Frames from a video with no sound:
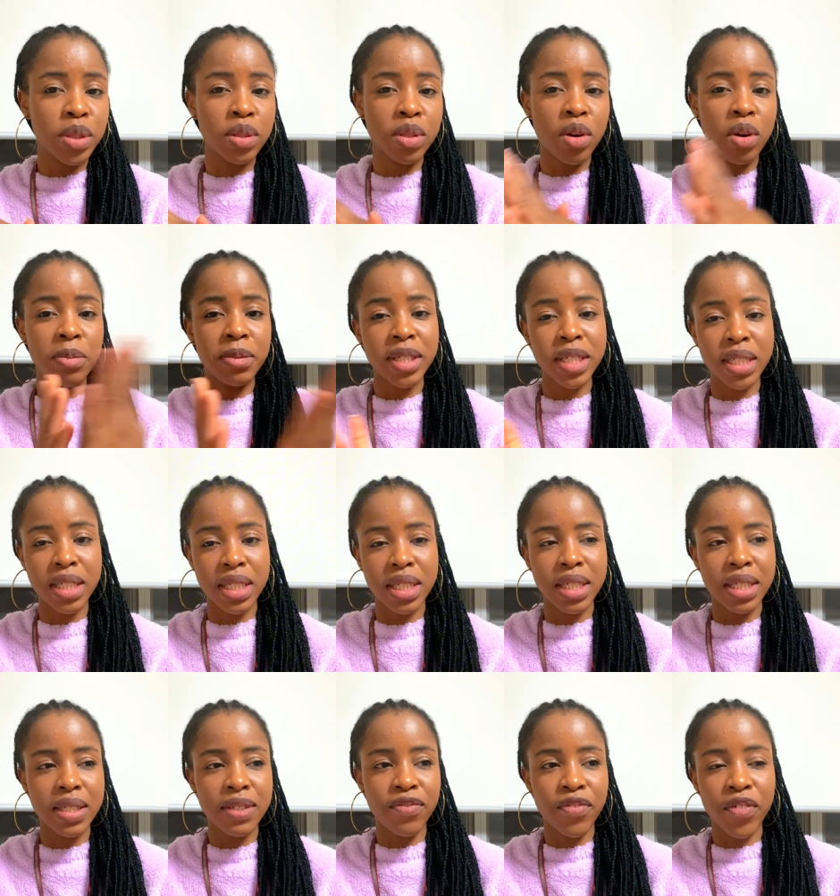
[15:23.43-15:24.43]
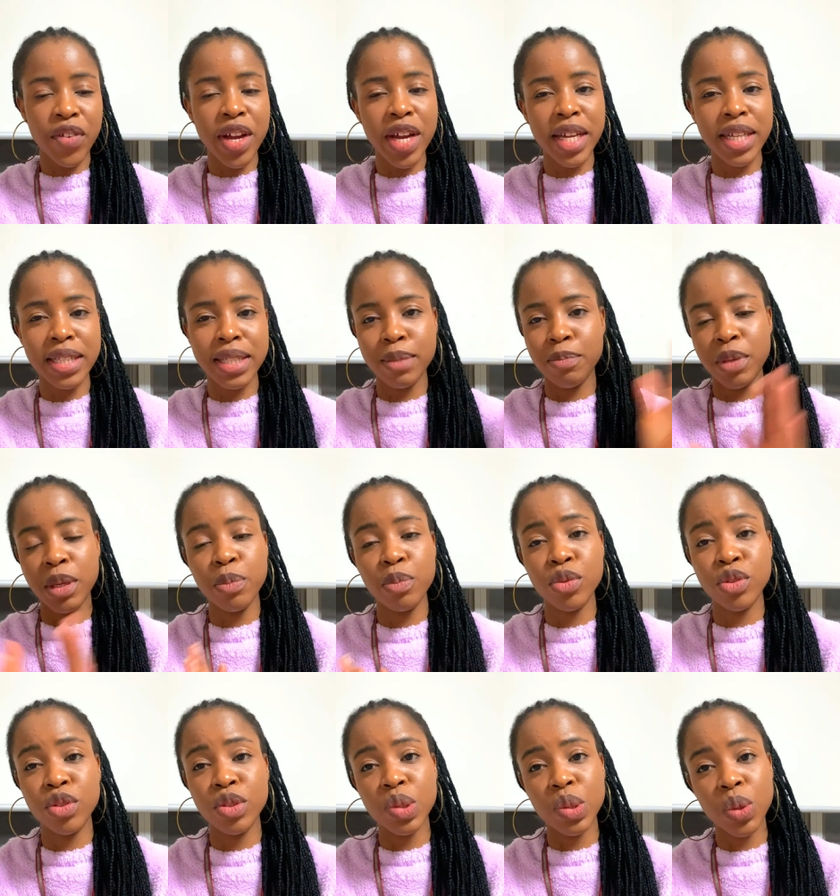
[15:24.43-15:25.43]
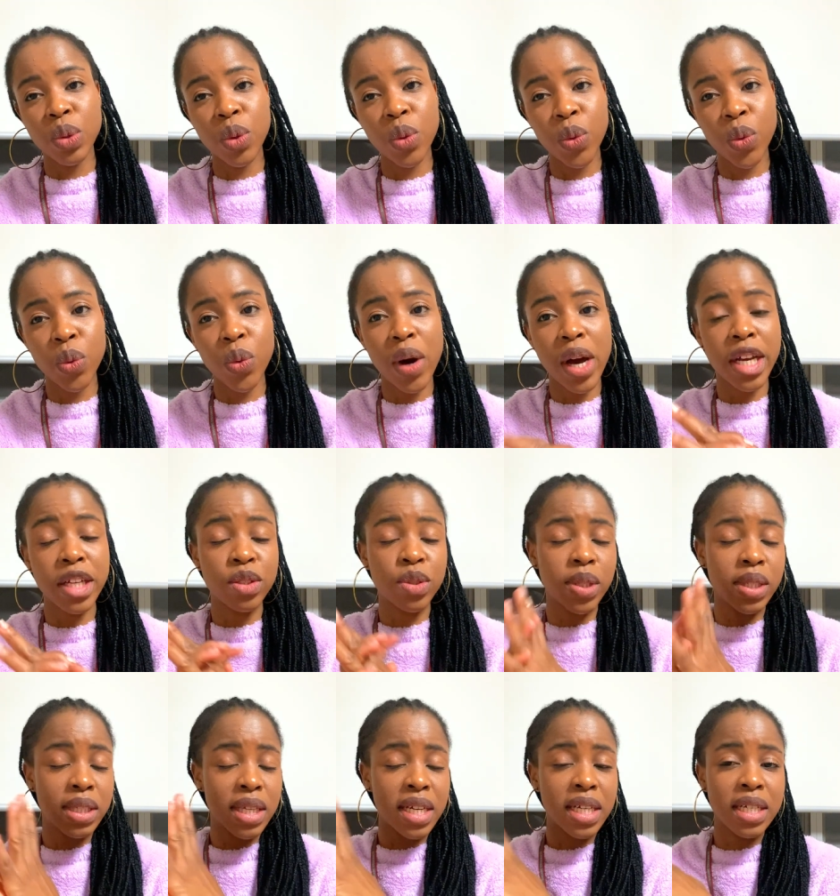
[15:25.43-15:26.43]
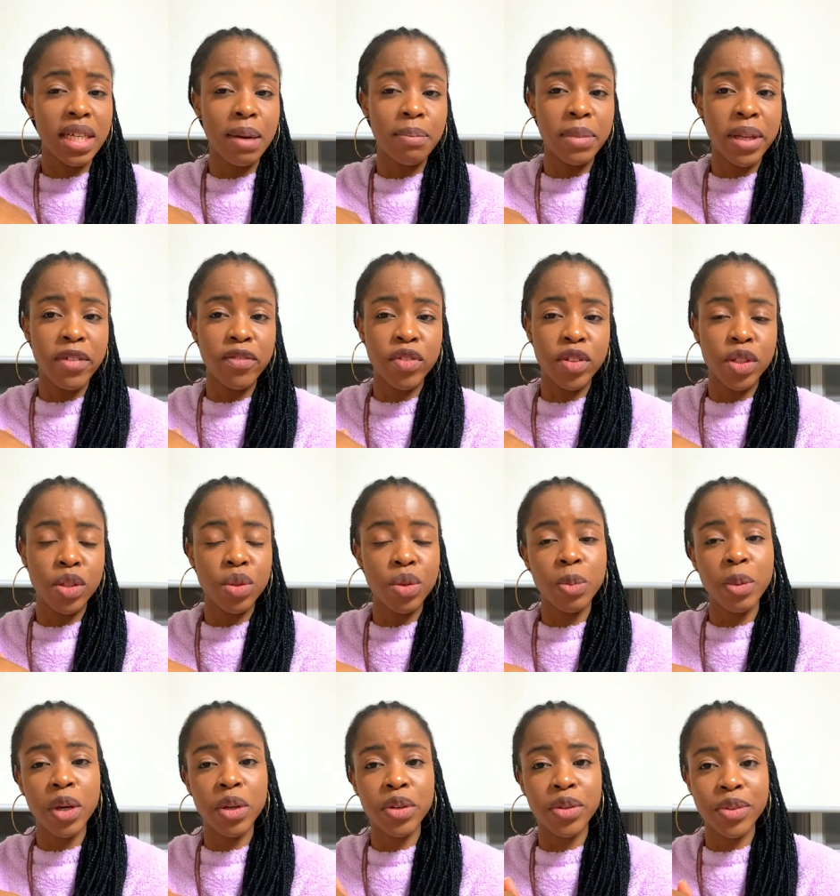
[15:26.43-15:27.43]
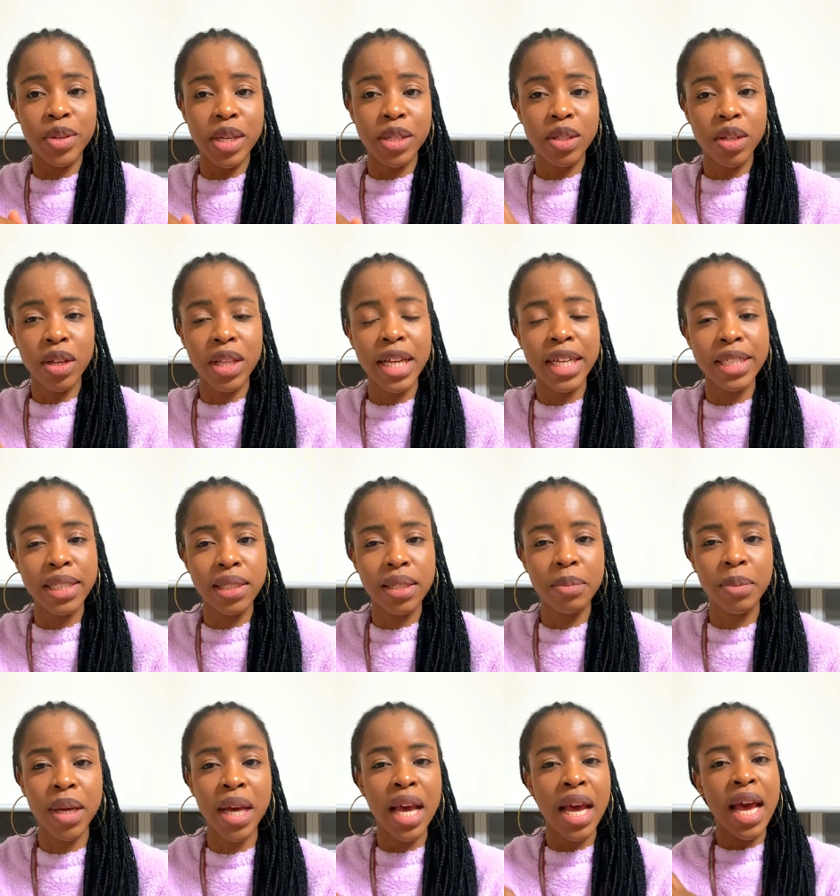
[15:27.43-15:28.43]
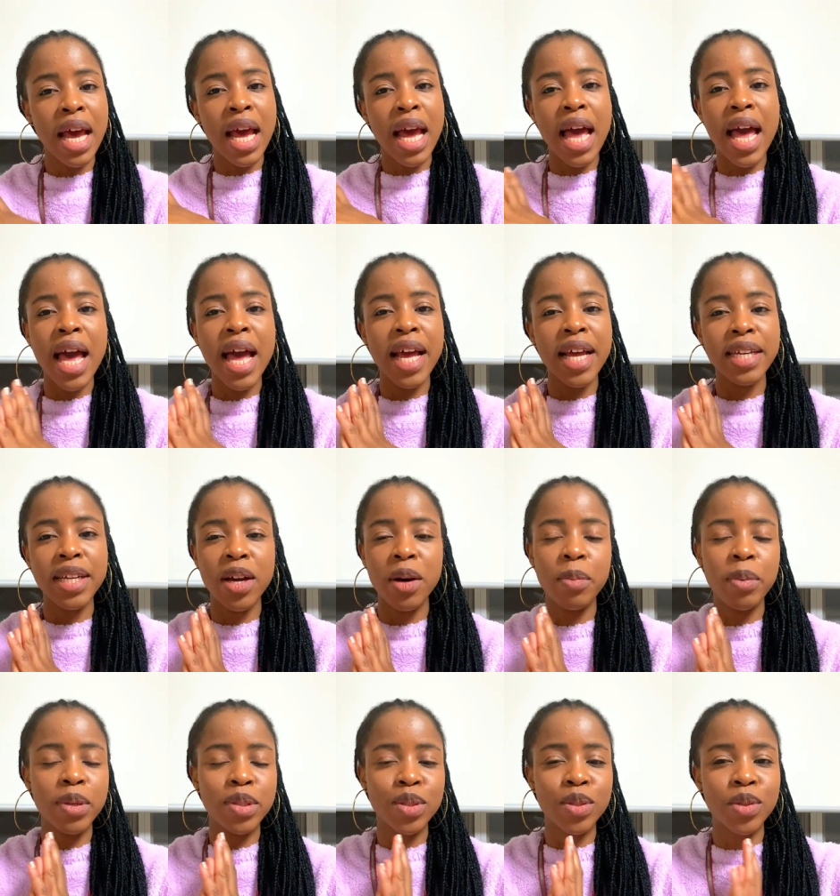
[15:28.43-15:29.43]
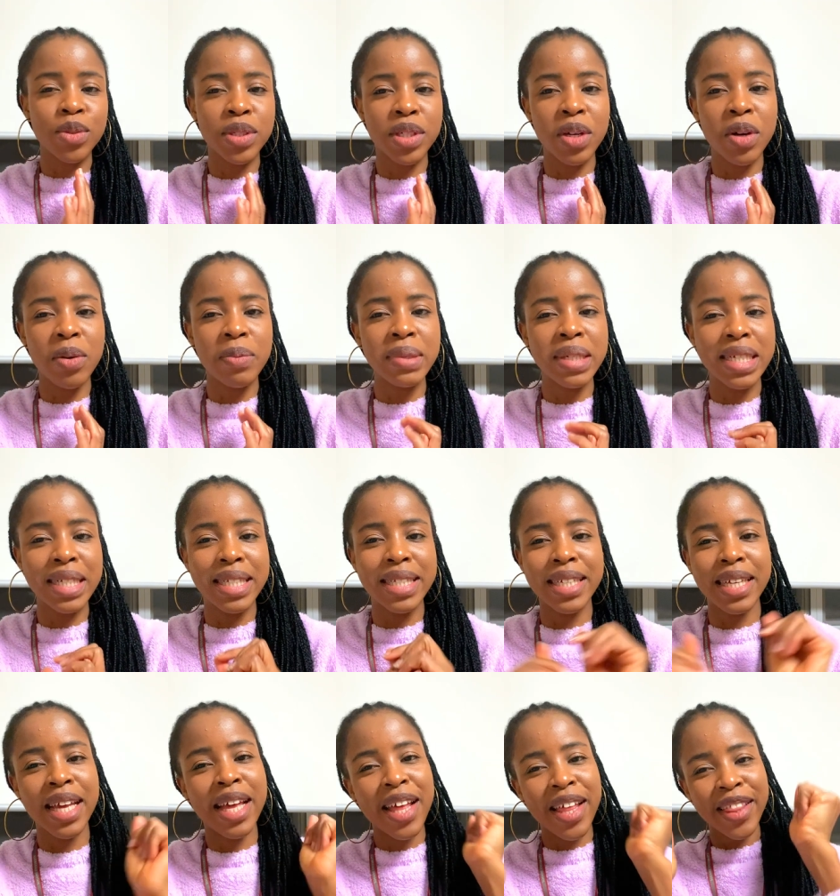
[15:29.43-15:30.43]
communities, friends, people you know who are interested in applying for the Global Career Scholarship, and help us grow the community.